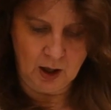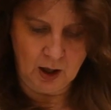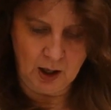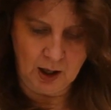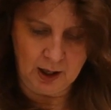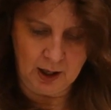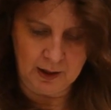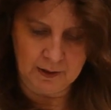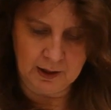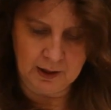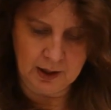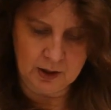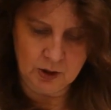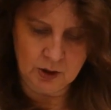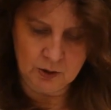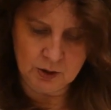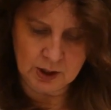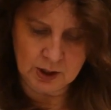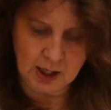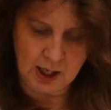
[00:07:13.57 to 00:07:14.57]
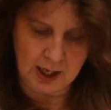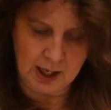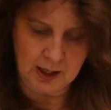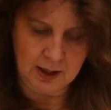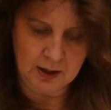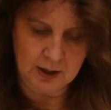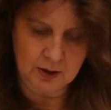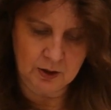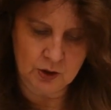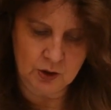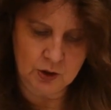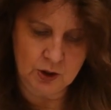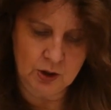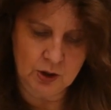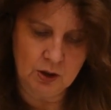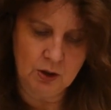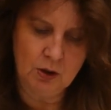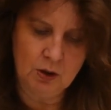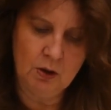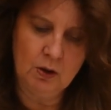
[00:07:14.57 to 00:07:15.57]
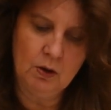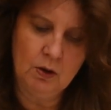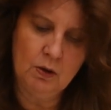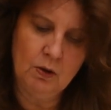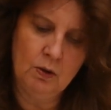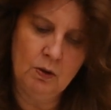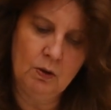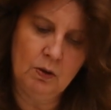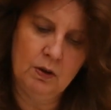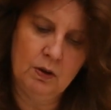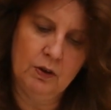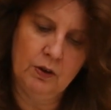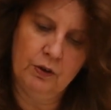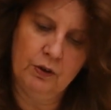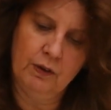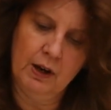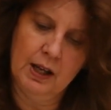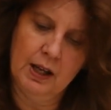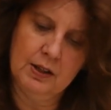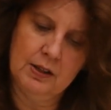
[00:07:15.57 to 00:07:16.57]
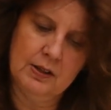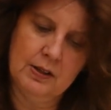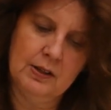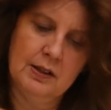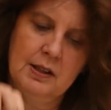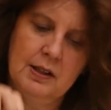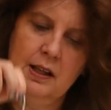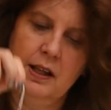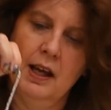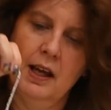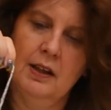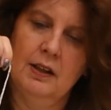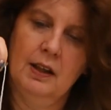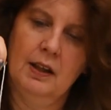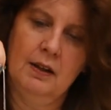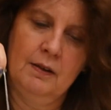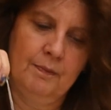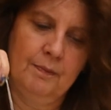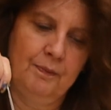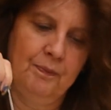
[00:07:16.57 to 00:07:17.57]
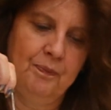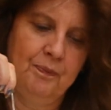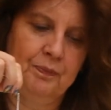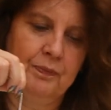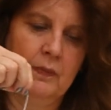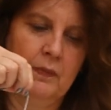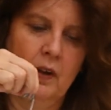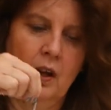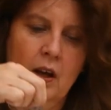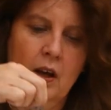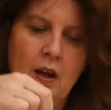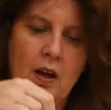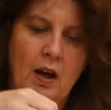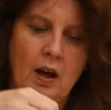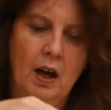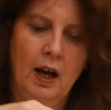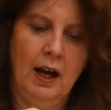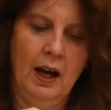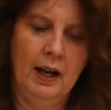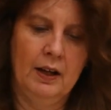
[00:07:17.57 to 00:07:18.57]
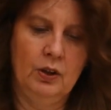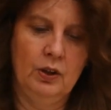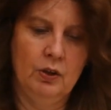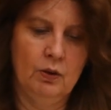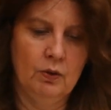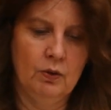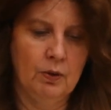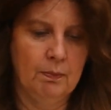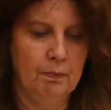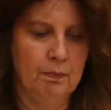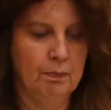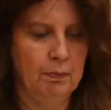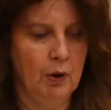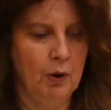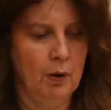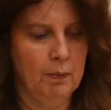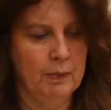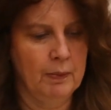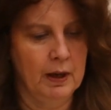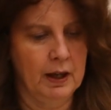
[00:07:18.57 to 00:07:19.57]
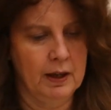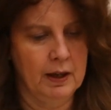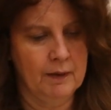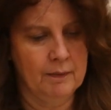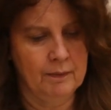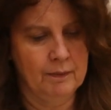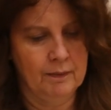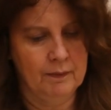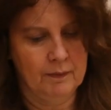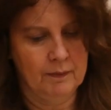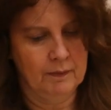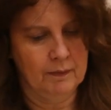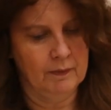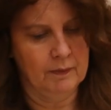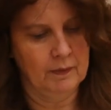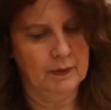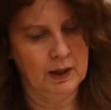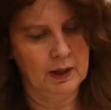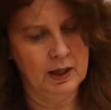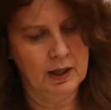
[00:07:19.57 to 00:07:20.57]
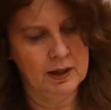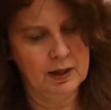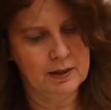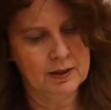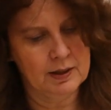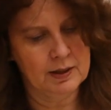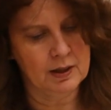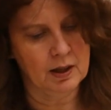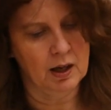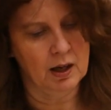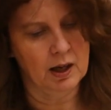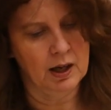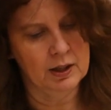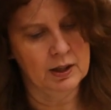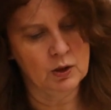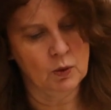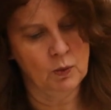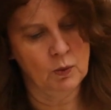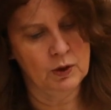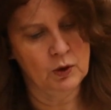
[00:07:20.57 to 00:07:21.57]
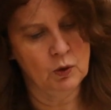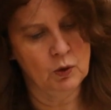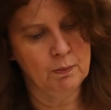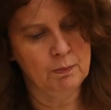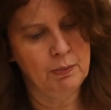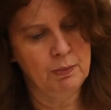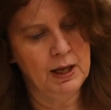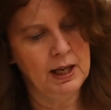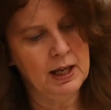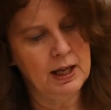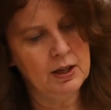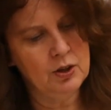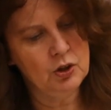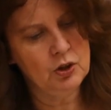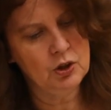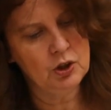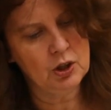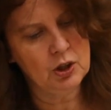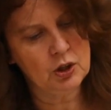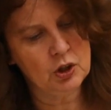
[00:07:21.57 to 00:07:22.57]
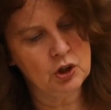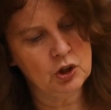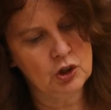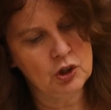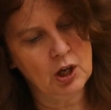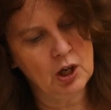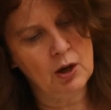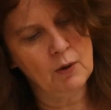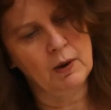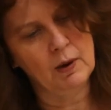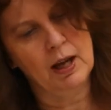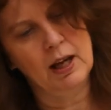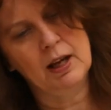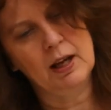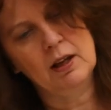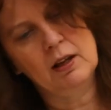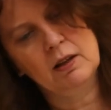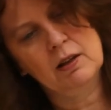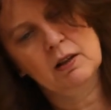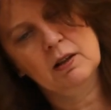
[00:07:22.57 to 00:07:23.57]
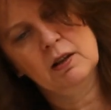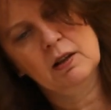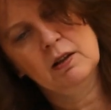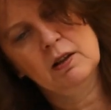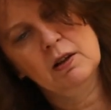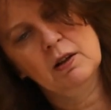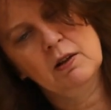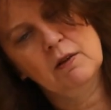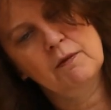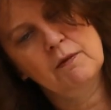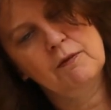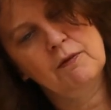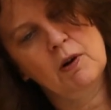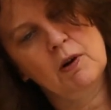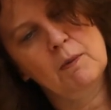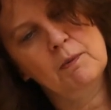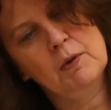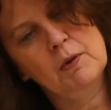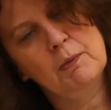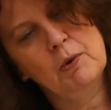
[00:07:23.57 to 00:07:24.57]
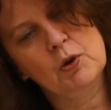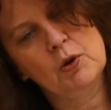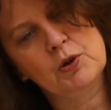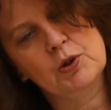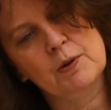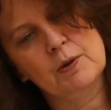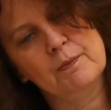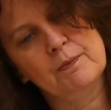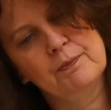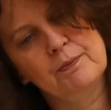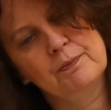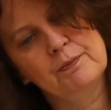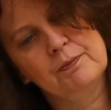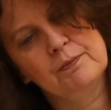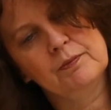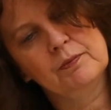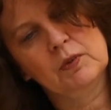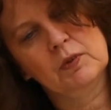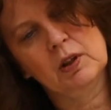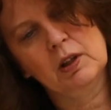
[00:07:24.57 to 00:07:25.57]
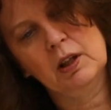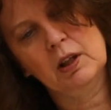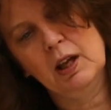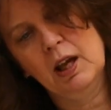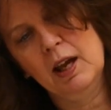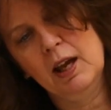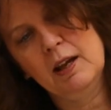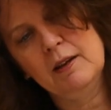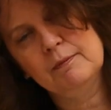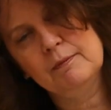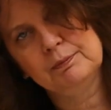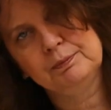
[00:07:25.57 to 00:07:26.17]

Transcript: and then you take the 2 threads together and you pop it inside with your bead just showing from the bottom. Okay,